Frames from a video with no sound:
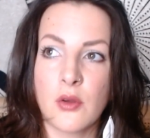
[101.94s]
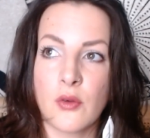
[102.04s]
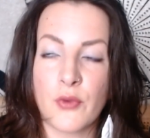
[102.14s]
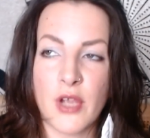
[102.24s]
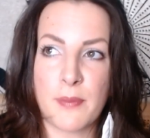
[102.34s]

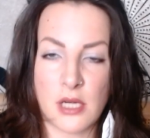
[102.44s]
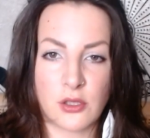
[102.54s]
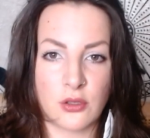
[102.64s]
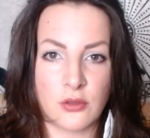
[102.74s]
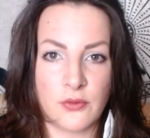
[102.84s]
we are
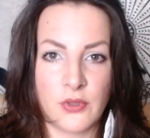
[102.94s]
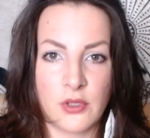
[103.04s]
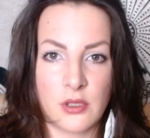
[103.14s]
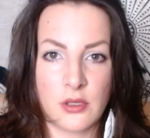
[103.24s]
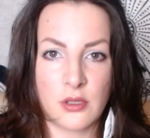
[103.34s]
part of
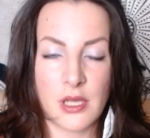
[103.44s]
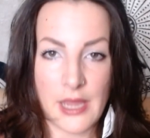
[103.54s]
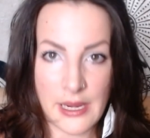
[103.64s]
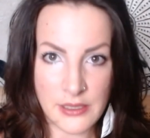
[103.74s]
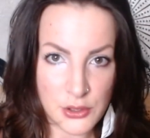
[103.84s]

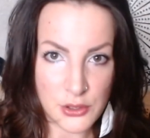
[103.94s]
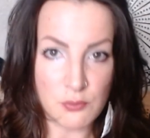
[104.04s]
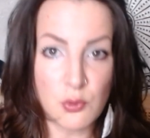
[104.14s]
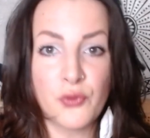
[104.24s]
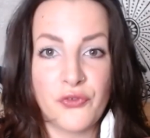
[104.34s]
energy
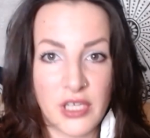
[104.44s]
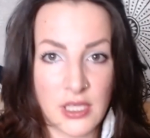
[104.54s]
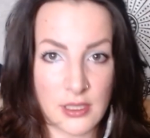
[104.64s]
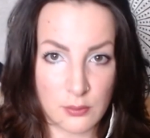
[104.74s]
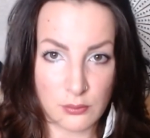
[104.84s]
moving,
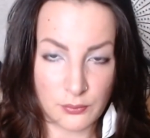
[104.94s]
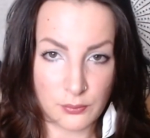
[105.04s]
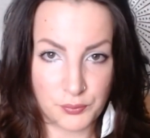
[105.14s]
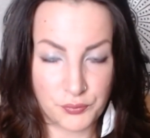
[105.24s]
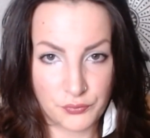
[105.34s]

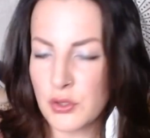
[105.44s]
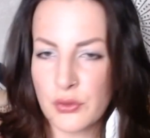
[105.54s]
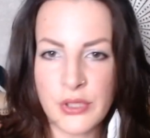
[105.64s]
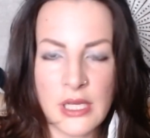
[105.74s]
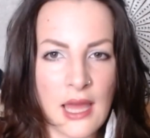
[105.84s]
you
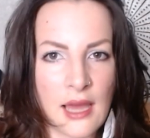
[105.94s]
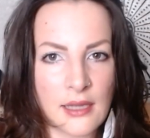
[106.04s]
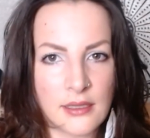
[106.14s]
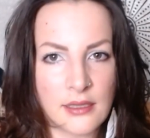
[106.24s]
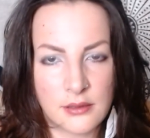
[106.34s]

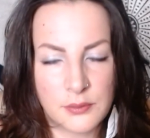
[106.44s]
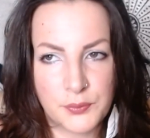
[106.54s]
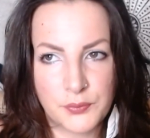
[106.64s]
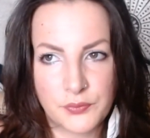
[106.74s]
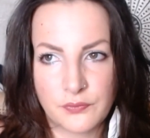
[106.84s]
realize
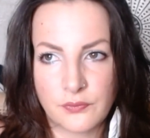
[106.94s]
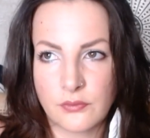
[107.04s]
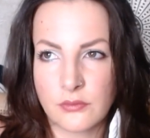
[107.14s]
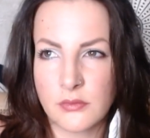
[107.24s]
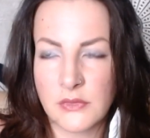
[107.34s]

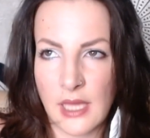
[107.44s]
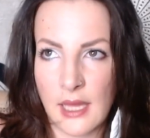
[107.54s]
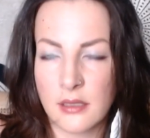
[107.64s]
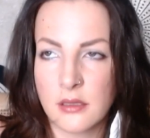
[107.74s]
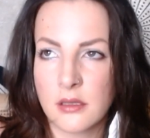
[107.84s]
that
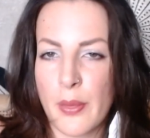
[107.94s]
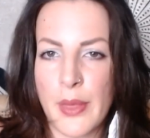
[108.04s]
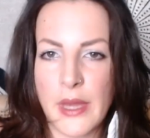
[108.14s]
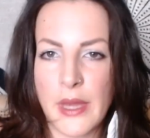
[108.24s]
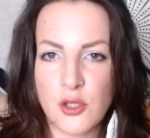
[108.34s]

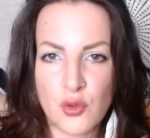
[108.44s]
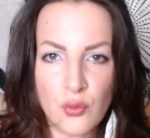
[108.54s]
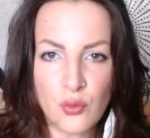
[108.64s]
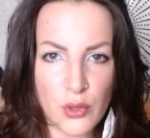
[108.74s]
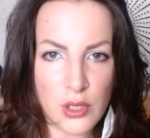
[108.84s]
there is
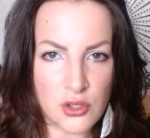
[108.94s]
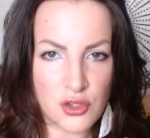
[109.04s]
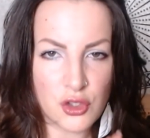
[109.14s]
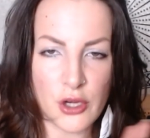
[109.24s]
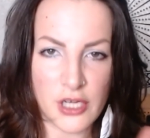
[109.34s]
always
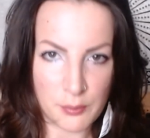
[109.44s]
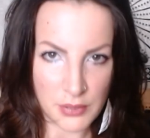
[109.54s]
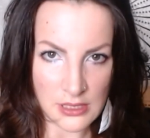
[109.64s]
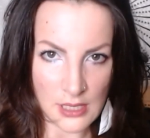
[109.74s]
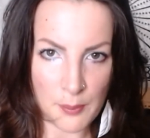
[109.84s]
gonna
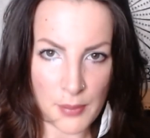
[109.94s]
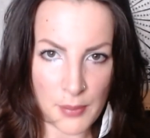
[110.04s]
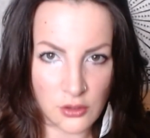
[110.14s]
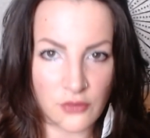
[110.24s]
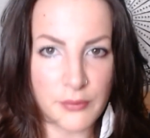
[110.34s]
be a
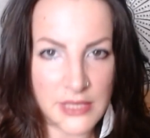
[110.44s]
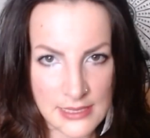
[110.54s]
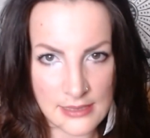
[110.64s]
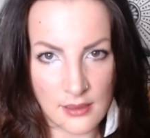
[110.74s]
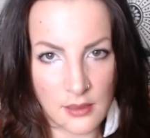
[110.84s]
part of
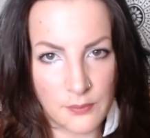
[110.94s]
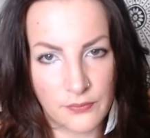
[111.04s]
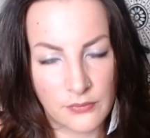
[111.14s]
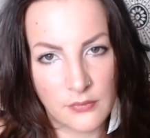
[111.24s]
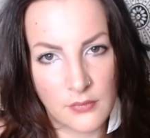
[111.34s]
mystery
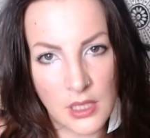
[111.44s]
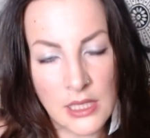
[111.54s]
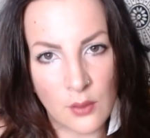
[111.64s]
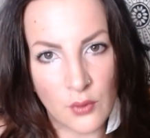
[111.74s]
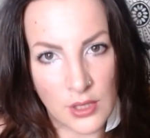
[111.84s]
in
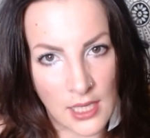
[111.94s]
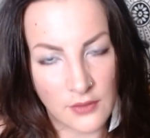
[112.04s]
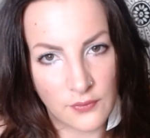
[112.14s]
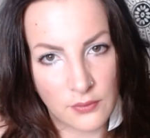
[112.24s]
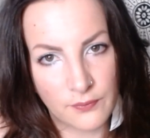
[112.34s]
our
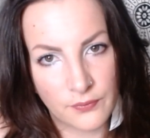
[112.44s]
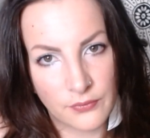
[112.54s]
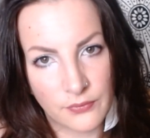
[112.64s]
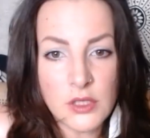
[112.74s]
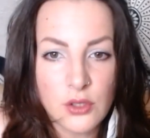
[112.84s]
life.
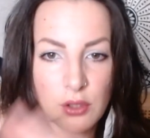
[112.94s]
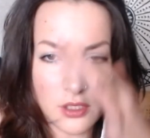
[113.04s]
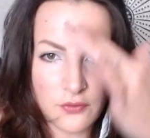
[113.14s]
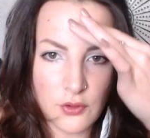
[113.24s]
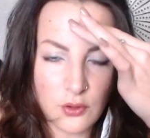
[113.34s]
So
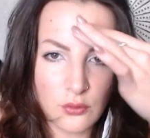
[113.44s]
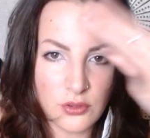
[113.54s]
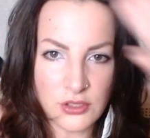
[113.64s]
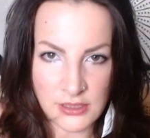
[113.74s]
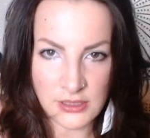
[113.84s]
if you
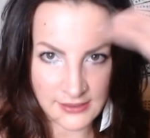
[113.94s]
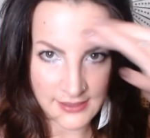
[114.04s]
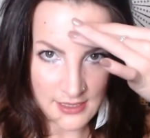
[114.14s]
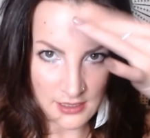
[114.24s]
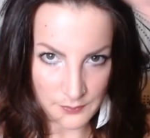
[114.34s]

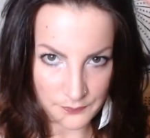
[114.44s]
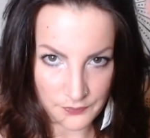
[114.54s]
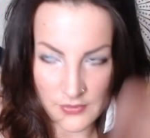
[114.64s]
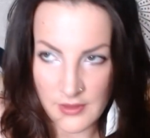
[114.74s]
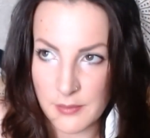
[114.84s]
see
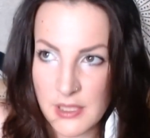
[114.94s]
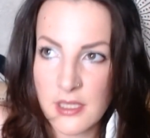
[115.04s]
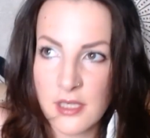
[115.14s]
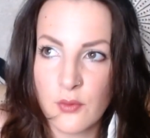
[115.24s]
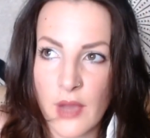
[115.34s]
the
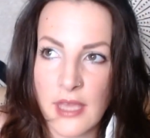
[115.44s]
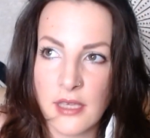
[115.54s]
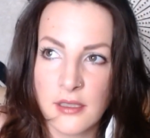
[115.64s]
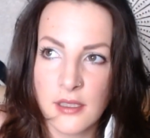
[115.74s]
Milky Way,